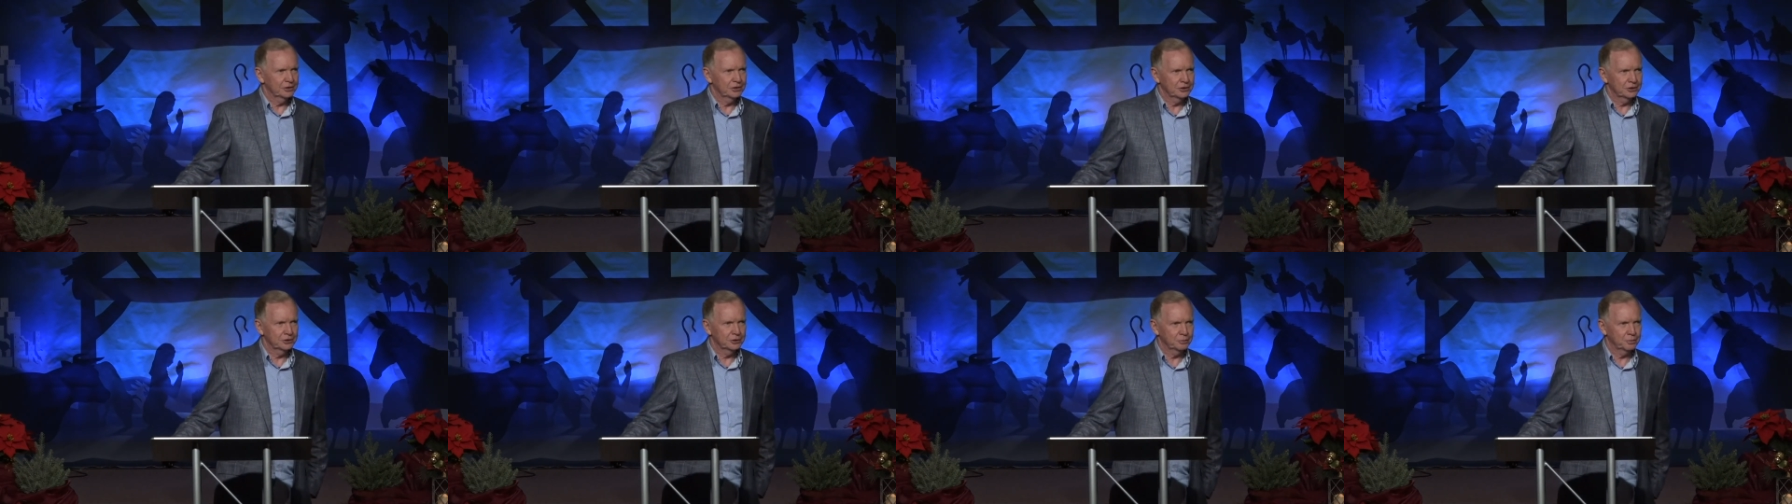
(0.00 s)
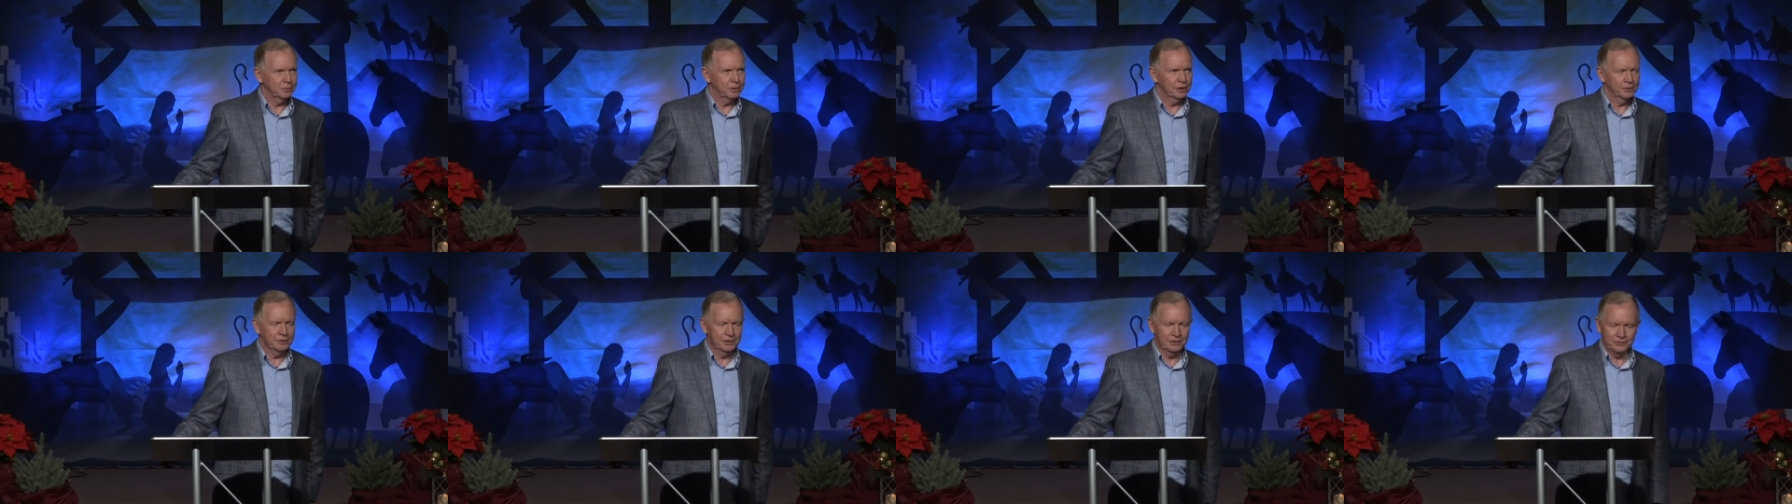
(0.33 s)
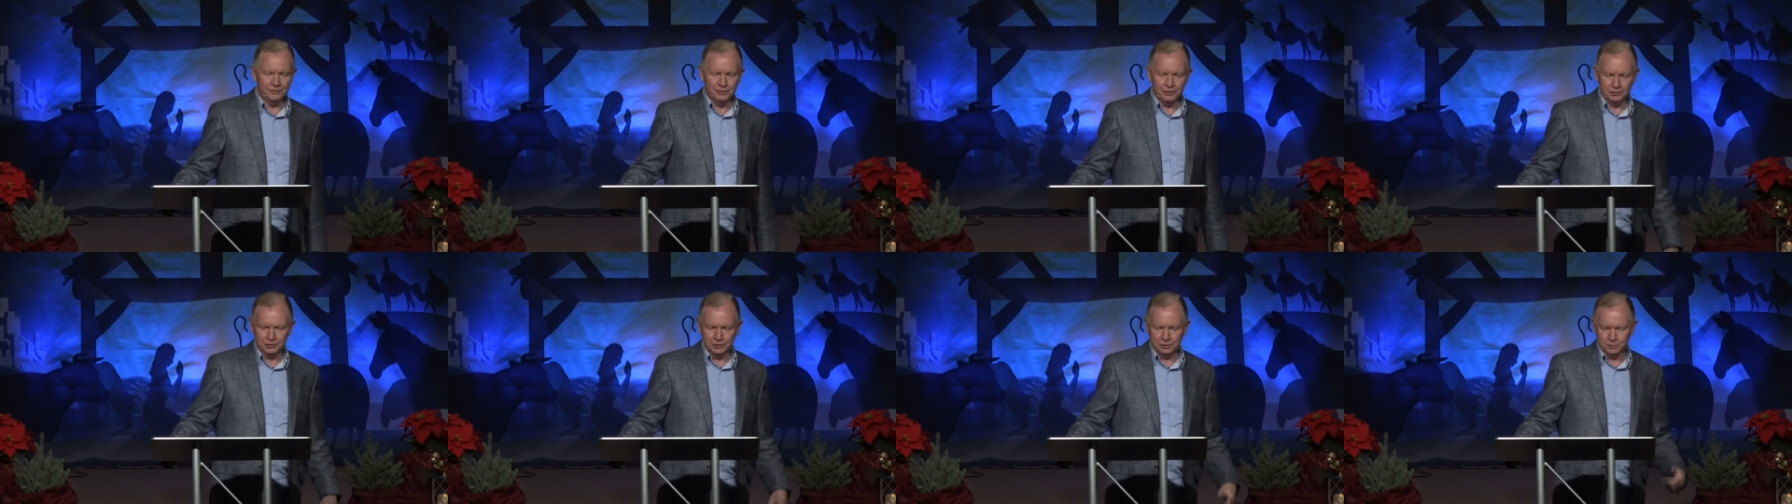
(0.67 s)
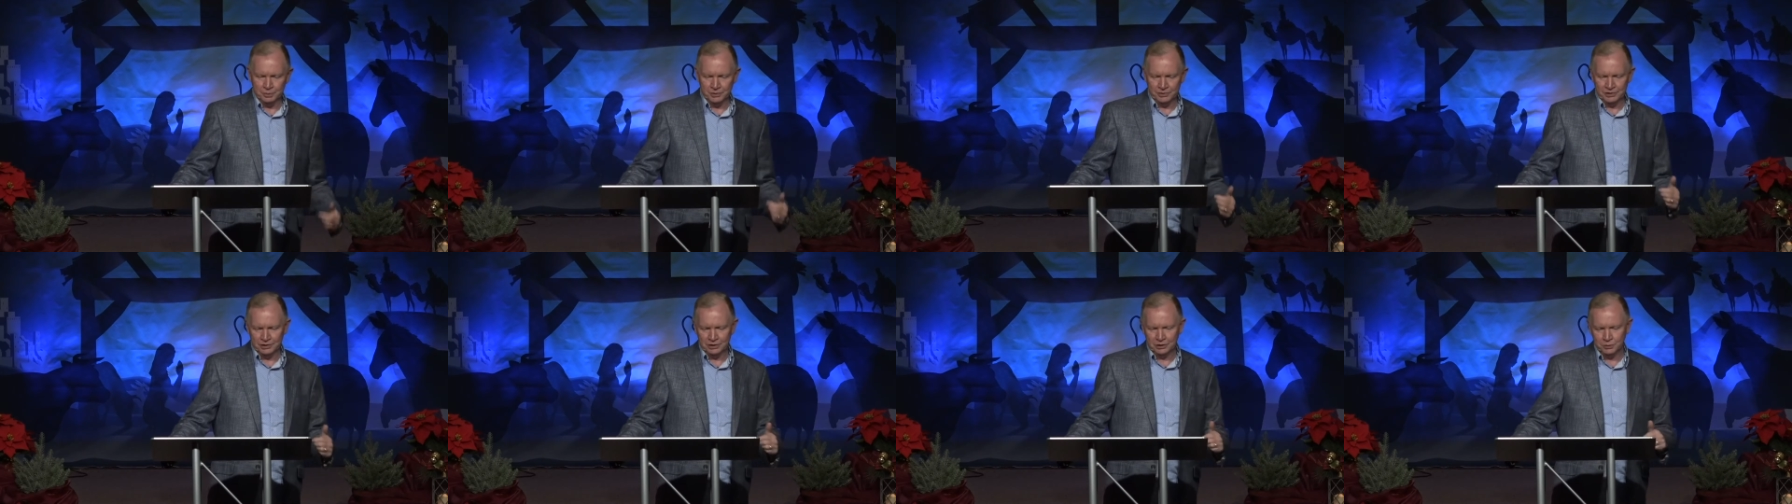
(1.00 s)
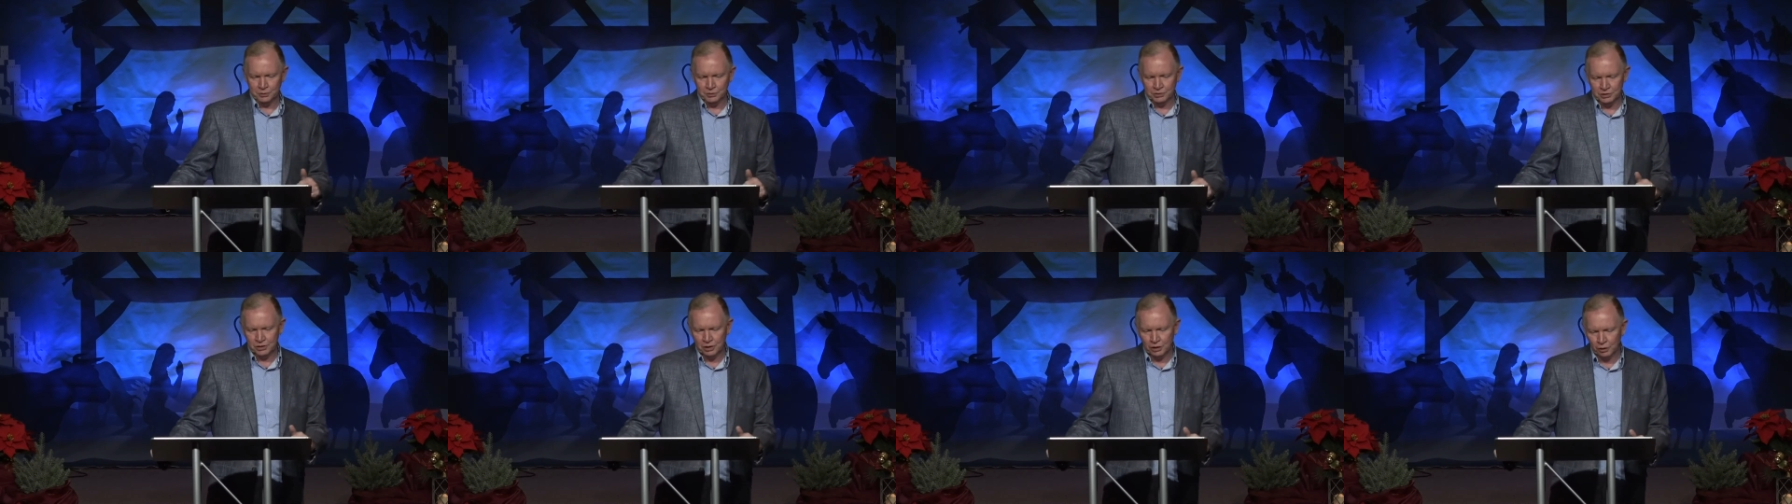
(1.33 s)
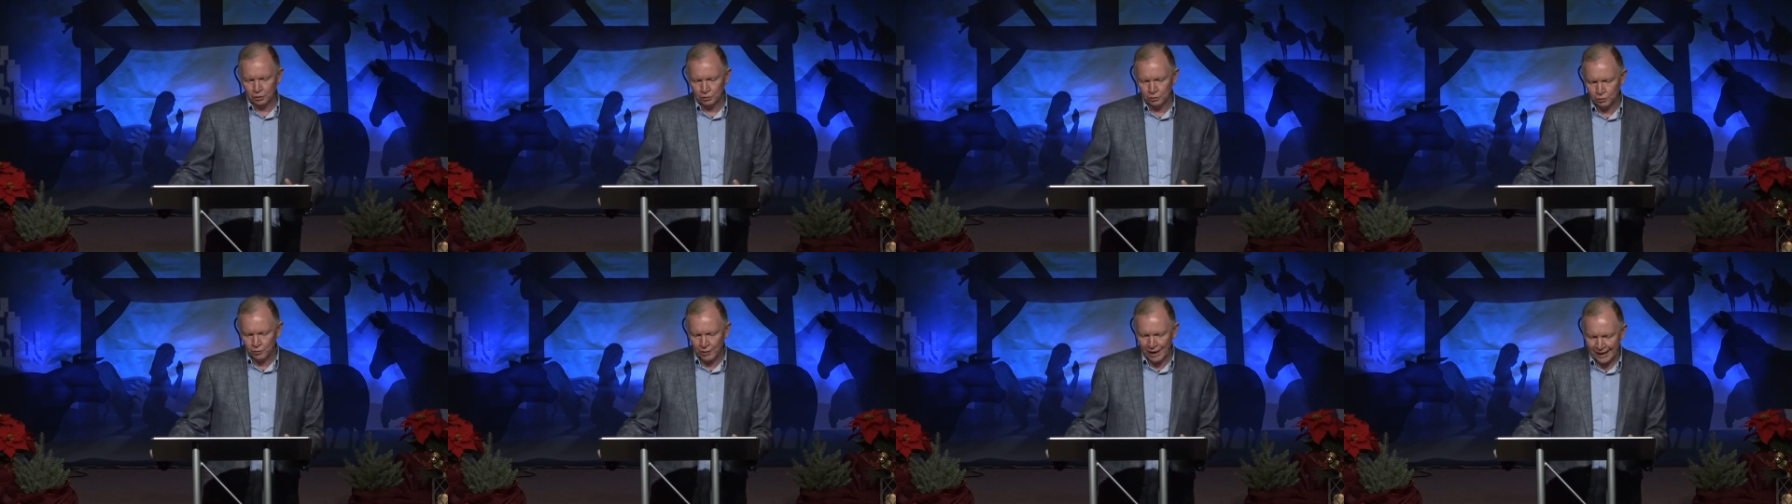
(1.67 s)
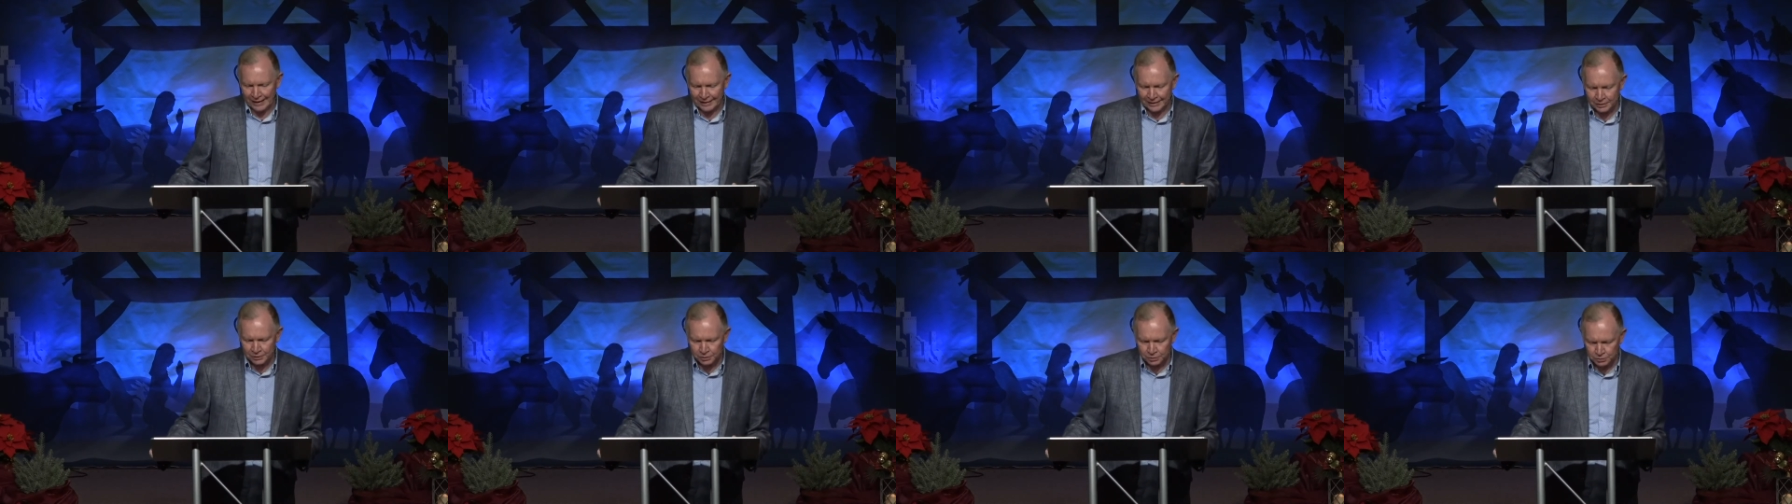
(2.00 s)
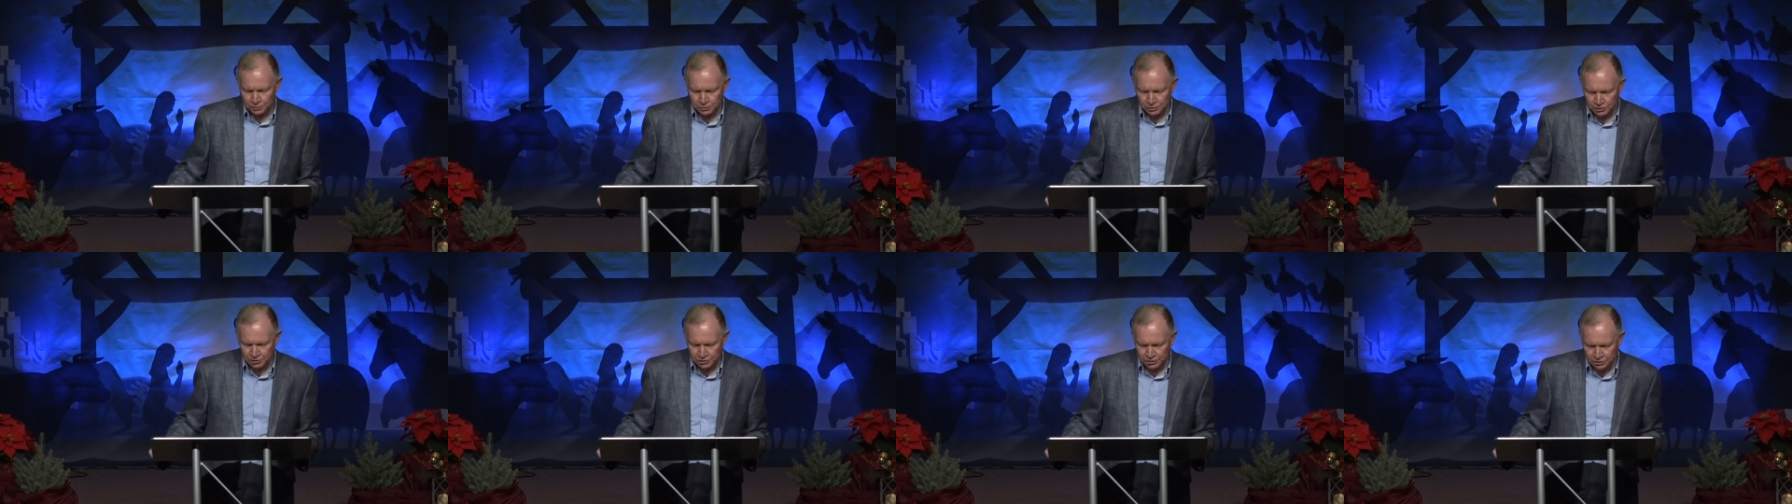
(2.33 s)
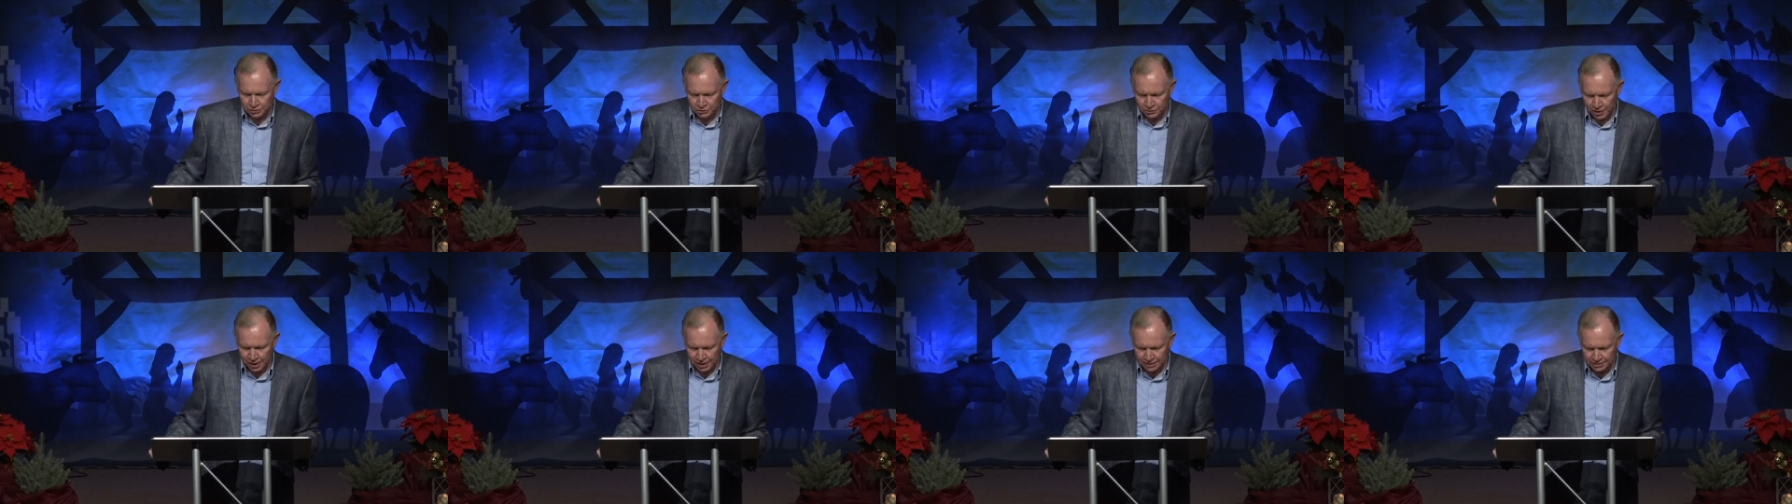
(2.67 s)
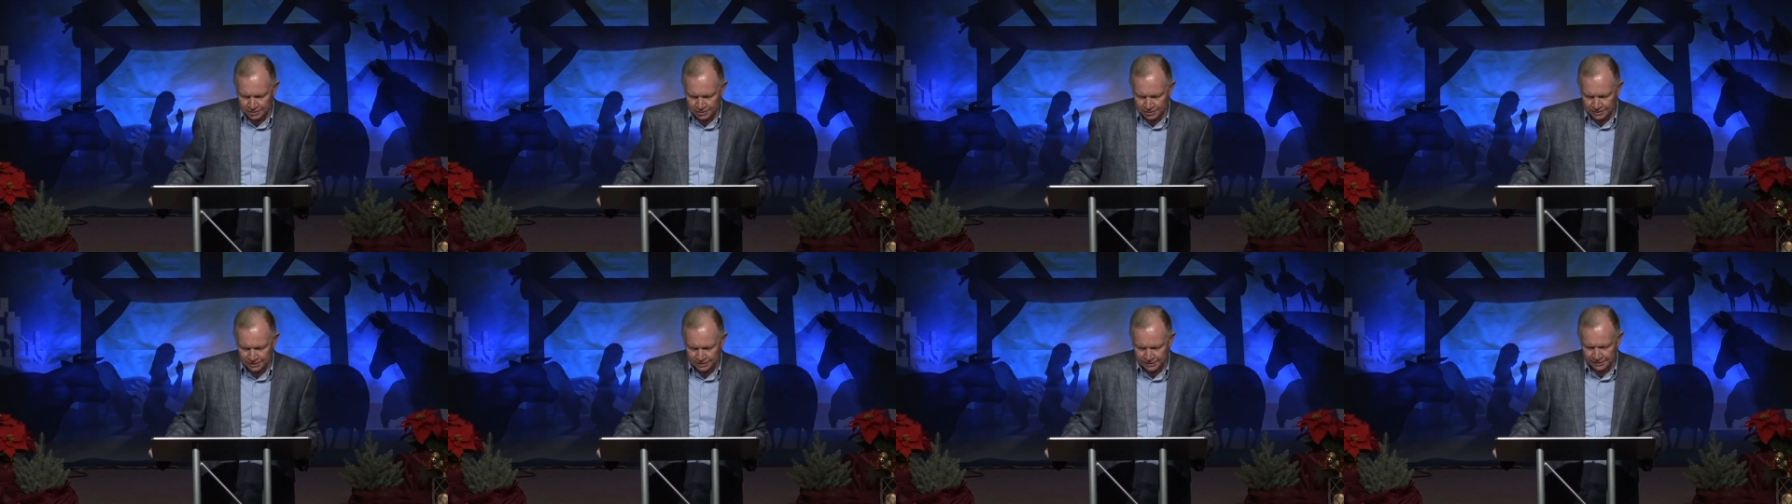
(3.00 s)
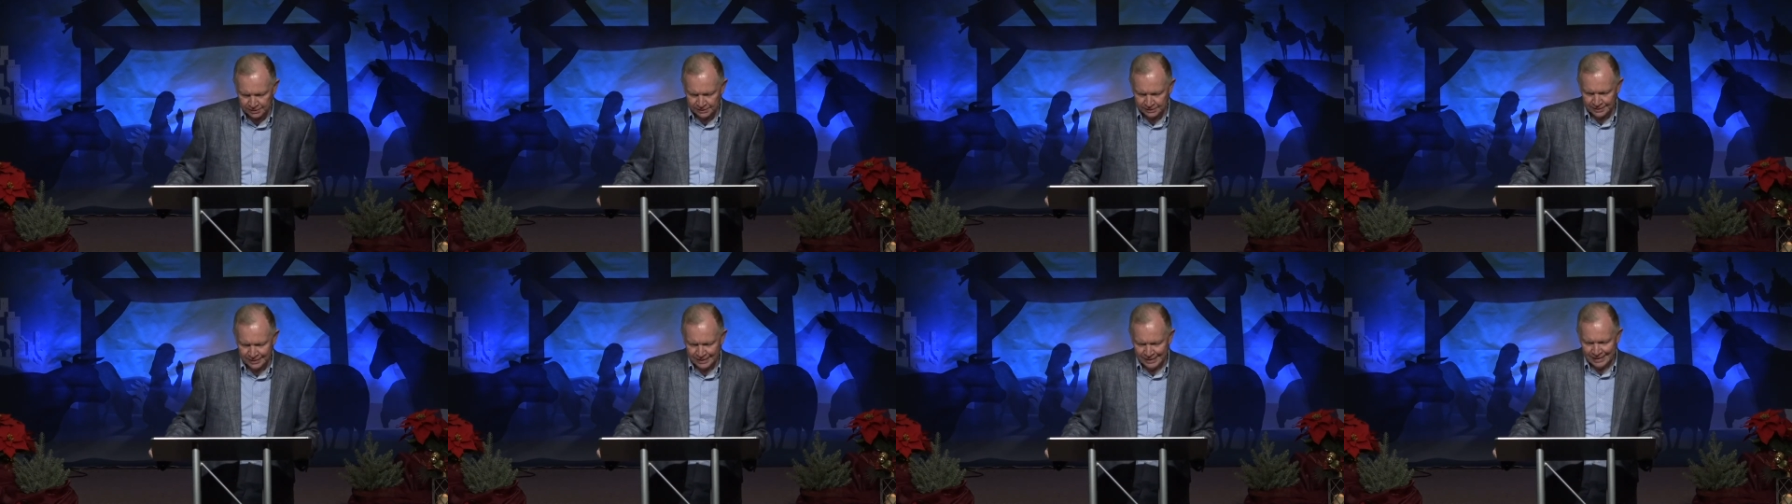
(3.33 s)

This is probably a first, but this one's called Radical Generosity